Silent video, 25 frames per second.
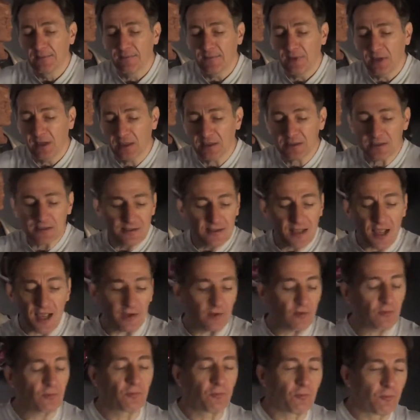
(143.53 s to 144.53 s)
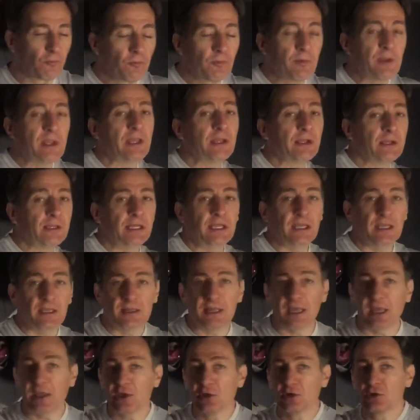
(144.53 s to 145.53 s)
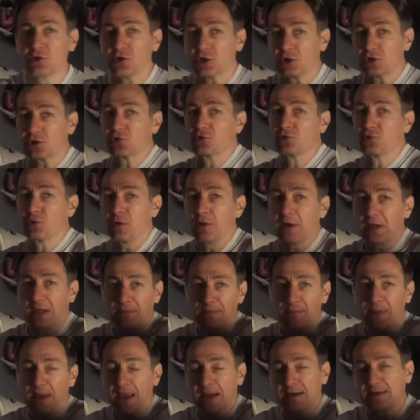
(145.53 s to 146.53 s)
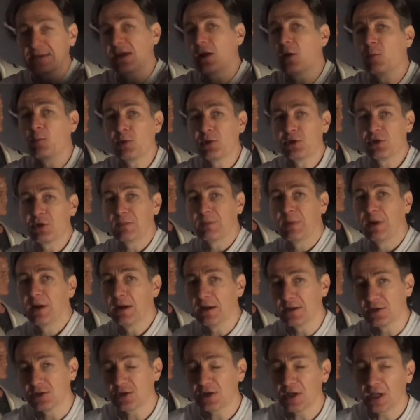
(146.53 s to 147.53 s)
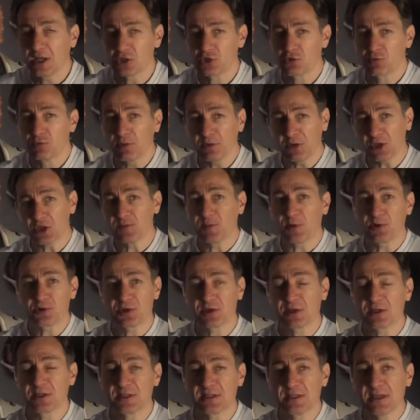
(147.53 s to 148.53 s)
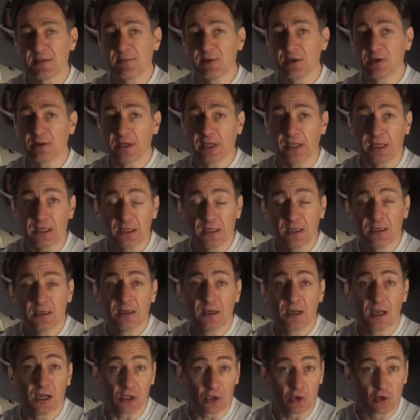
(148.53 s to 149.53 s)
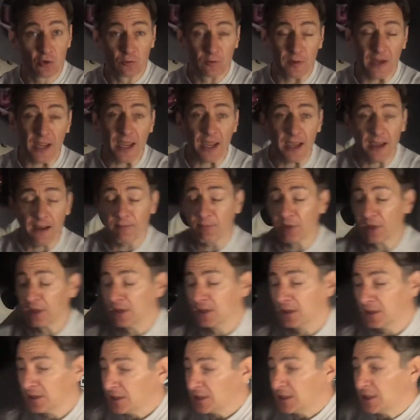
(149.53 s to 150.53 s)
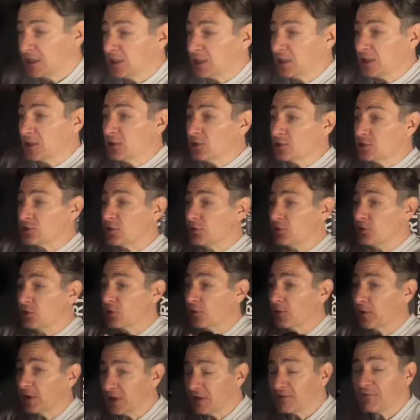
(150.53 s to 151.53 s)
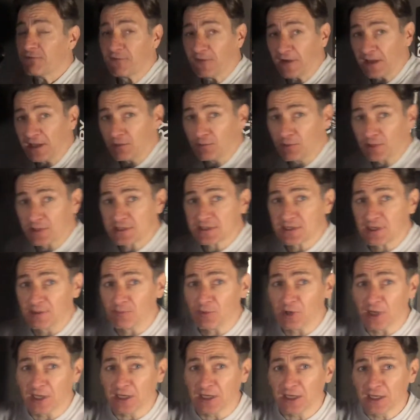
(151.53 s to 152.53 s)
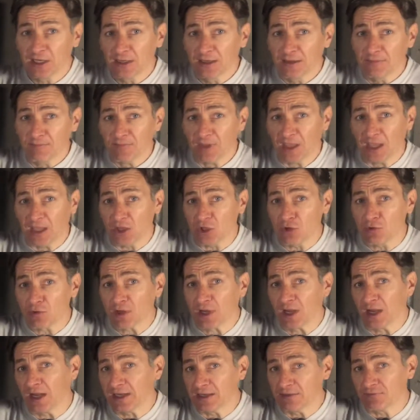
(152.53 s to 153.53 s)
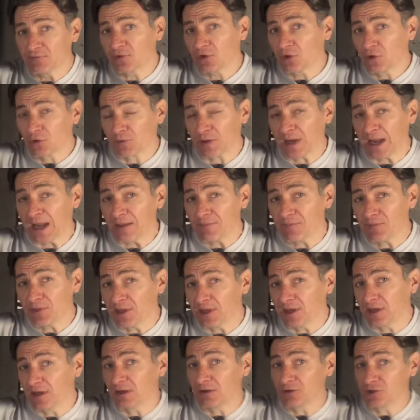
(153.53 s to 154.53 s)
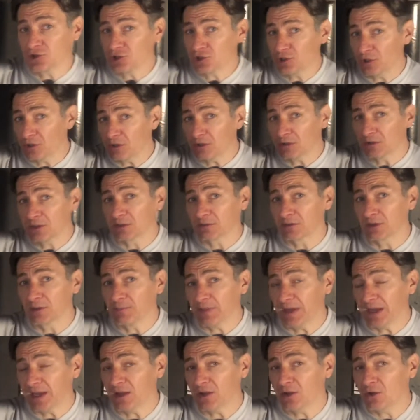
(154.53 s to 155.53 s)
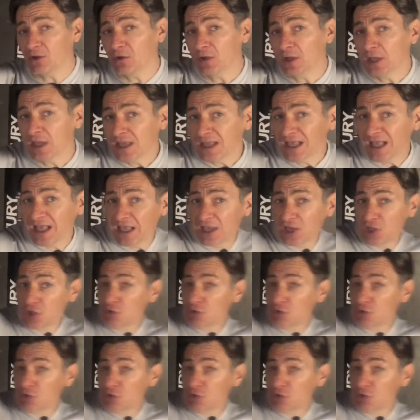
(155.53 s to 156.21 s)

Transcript: it's not really that you're just drawing it back to help with your punch. It's really supposed to simulate a grab. So you're in a fight with someone and you kind of grab their shirt, their lapel, and